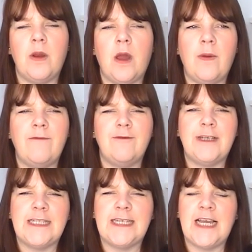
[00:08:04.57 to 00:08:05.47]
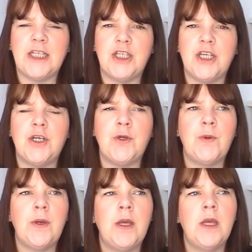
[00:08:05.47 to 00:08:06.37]
I went for international,
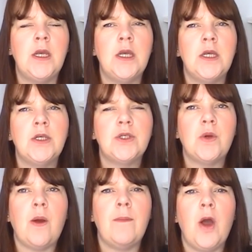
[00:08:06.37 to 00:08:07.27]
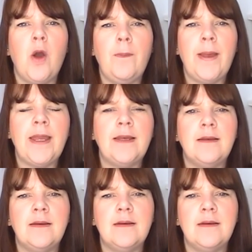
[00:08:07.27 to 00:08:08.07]
so I'm hoping